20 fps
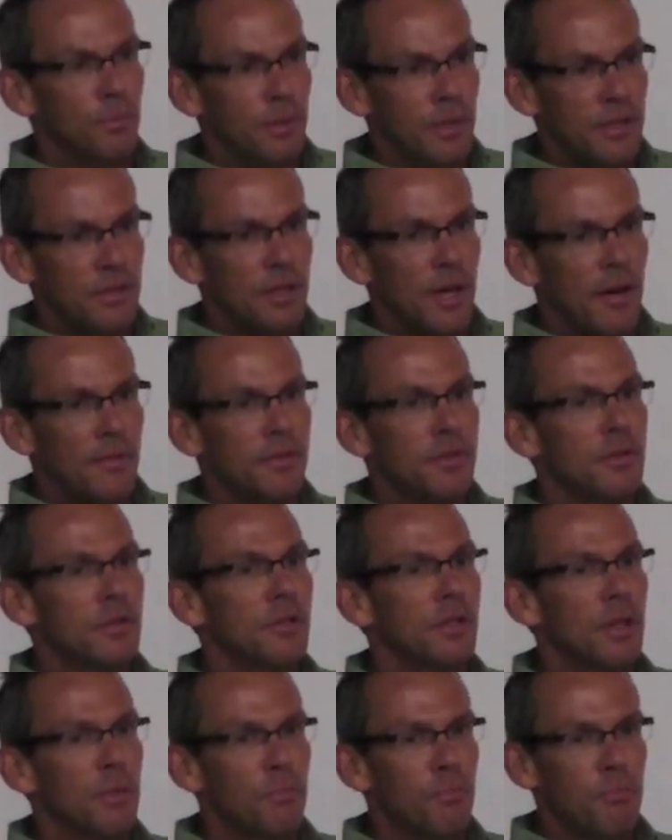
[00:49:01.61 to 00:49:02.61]
look at police
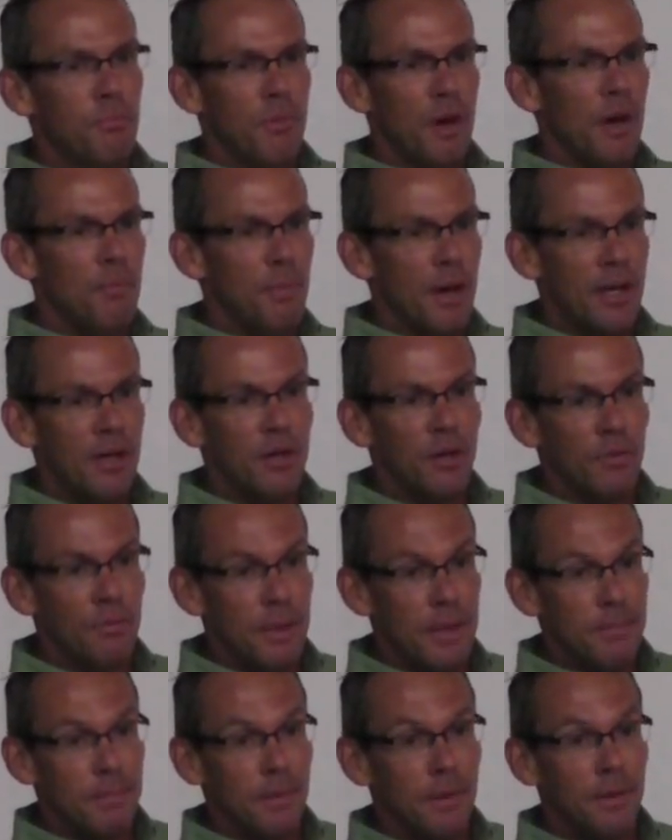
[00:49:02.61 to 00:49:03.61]
officers, look at uh, medical
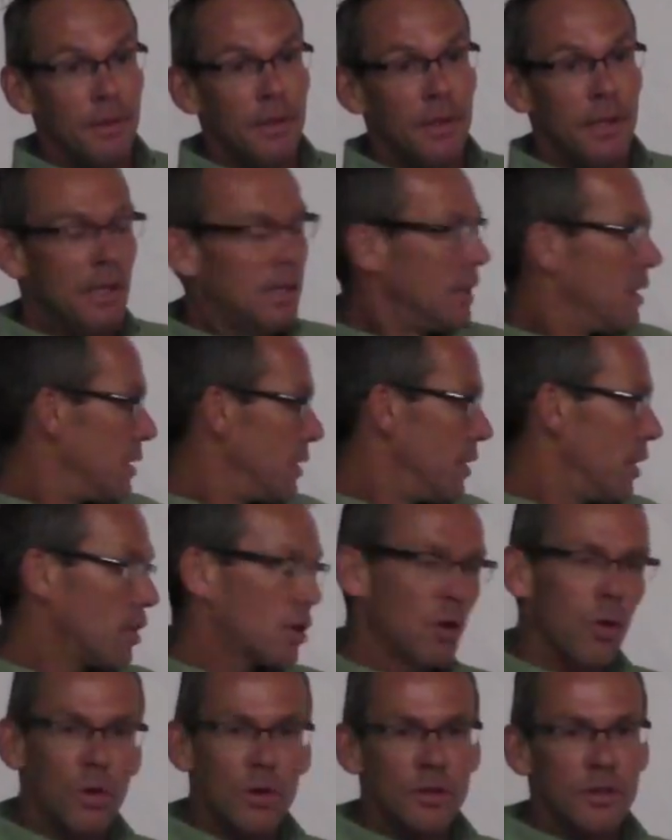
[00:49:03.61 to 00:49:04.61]
people
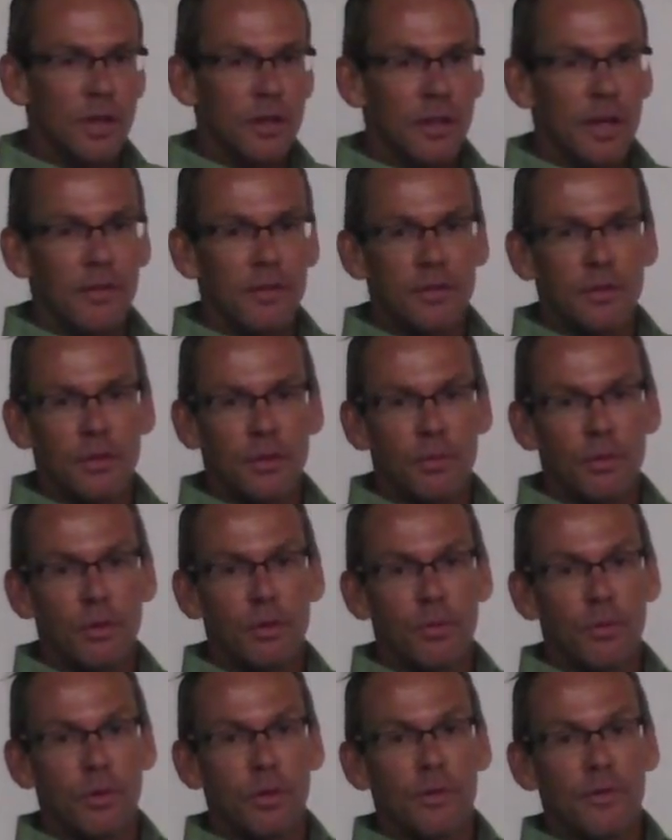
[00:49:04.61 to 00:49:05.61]
their cortisol levels are
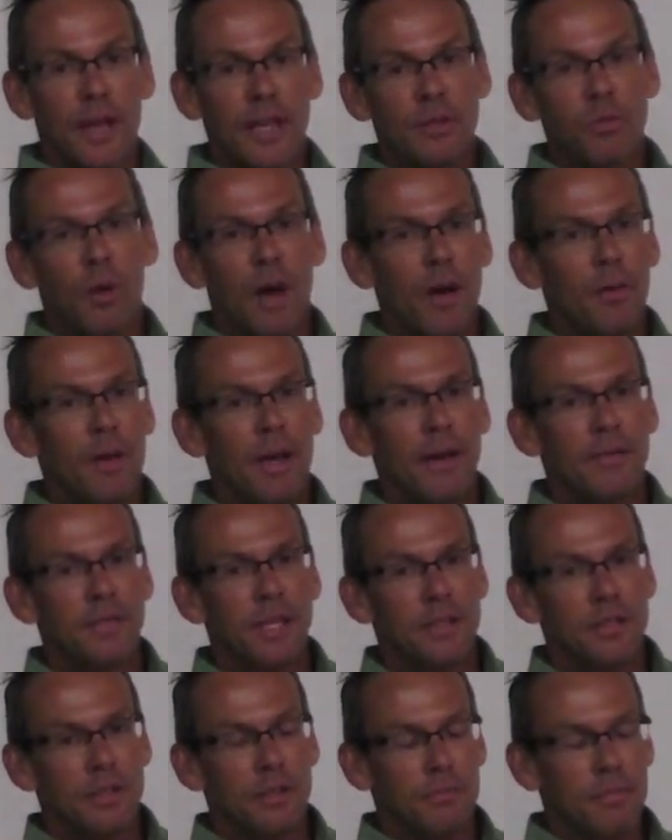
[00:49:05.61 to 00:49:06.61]
through the roof. That's why we have
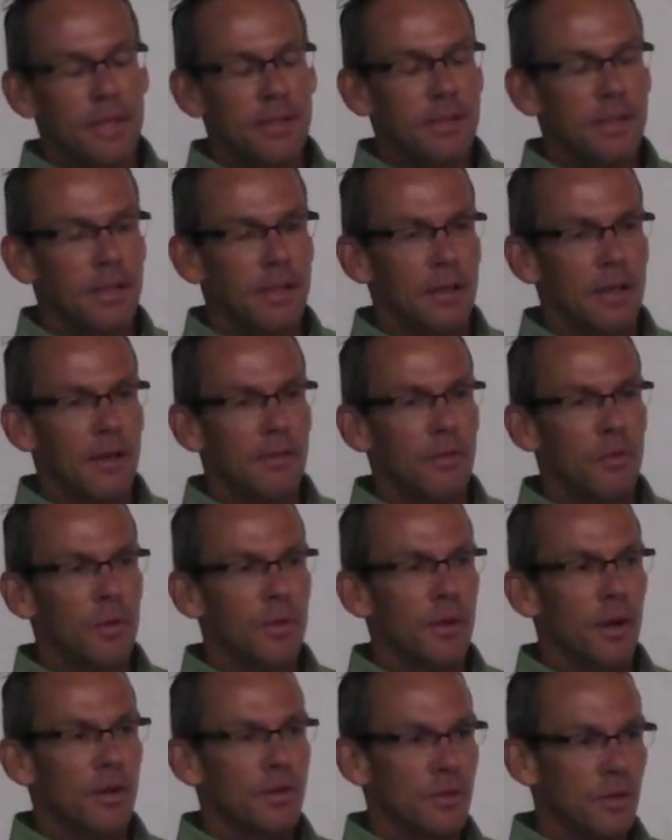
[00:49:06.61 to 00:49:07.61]
such an obesity level
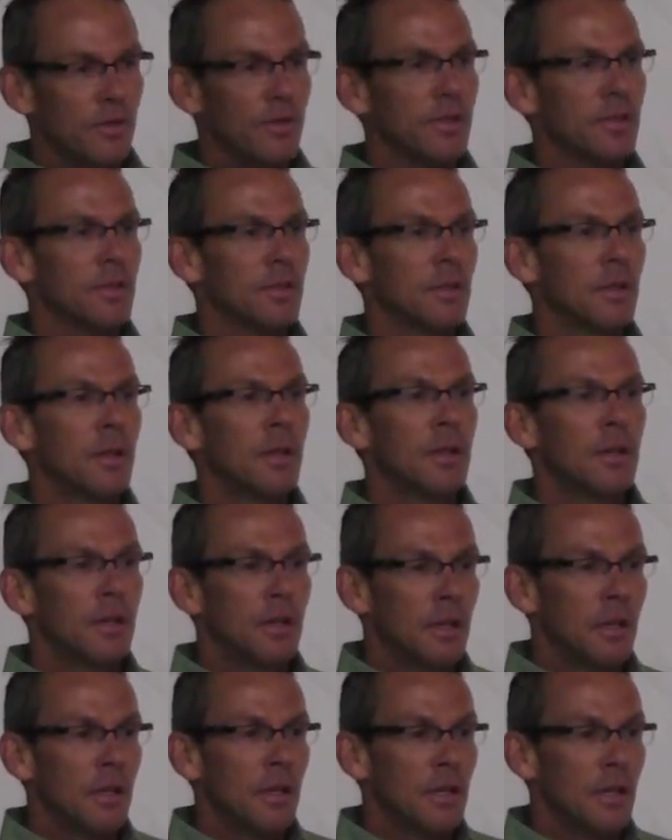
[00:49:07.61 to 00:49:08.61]
with our service,
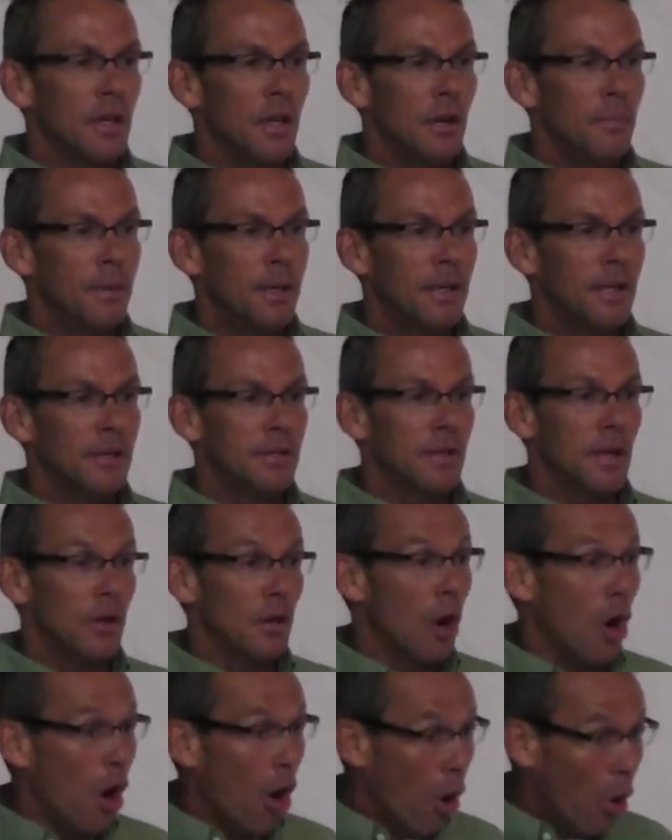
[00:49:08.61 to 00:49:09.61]
you know, because
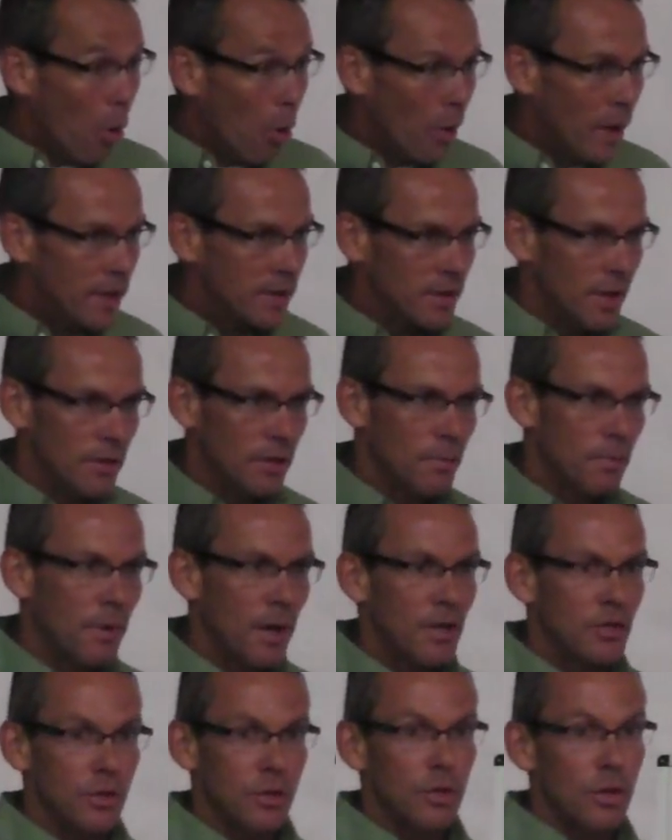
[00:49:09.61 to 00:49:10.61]
they're always under
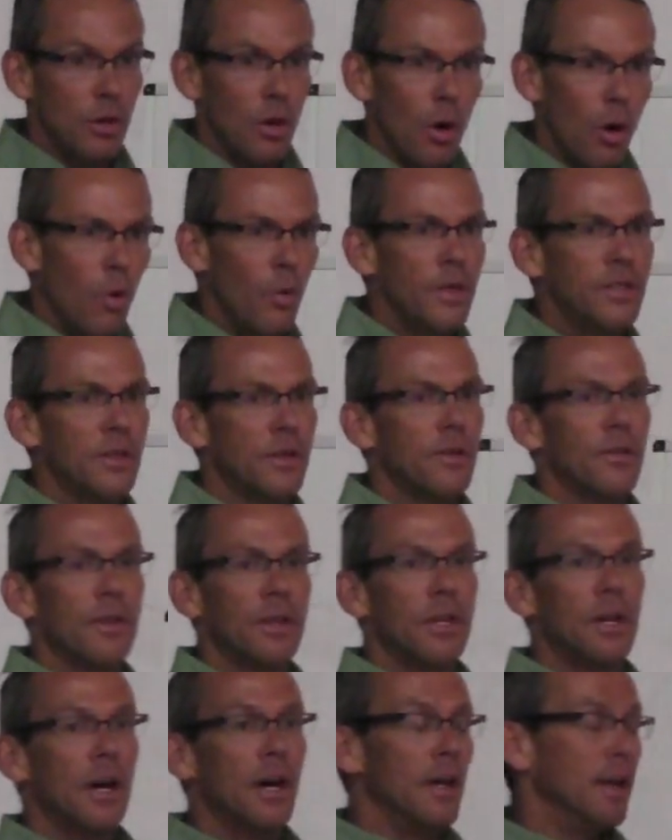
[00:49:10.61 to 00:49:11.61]
pressure. They're always under the
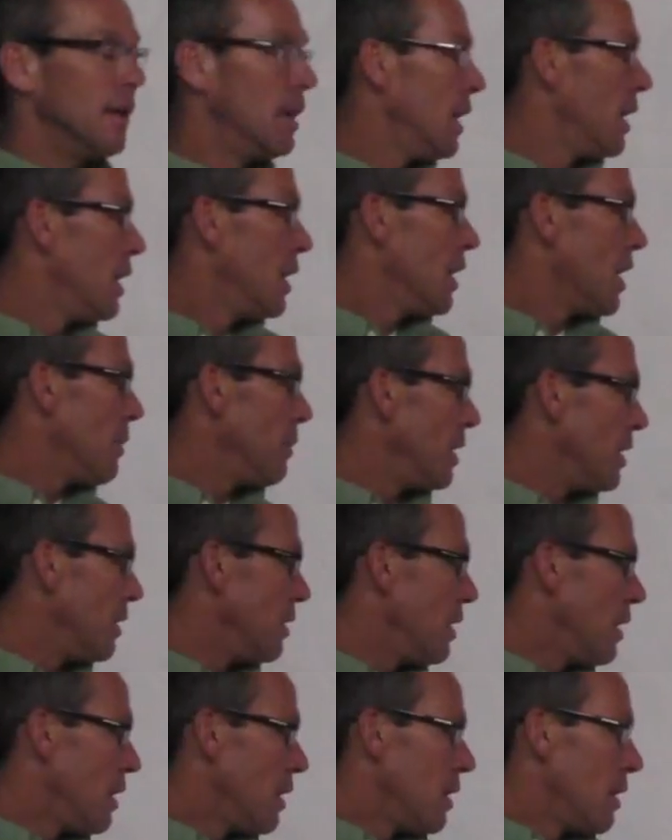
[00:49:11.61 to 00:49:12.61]
gun. I
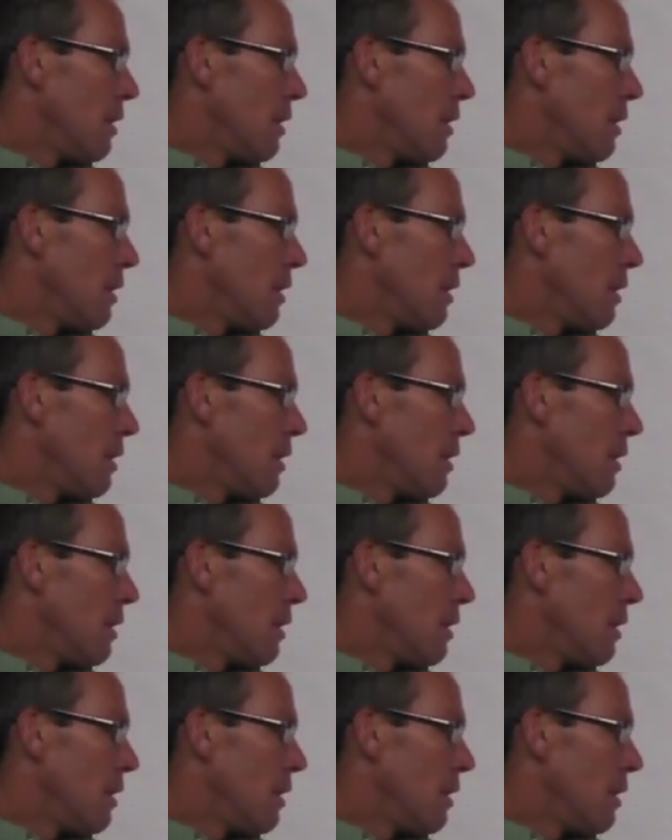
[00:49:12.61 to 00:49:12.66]
mean,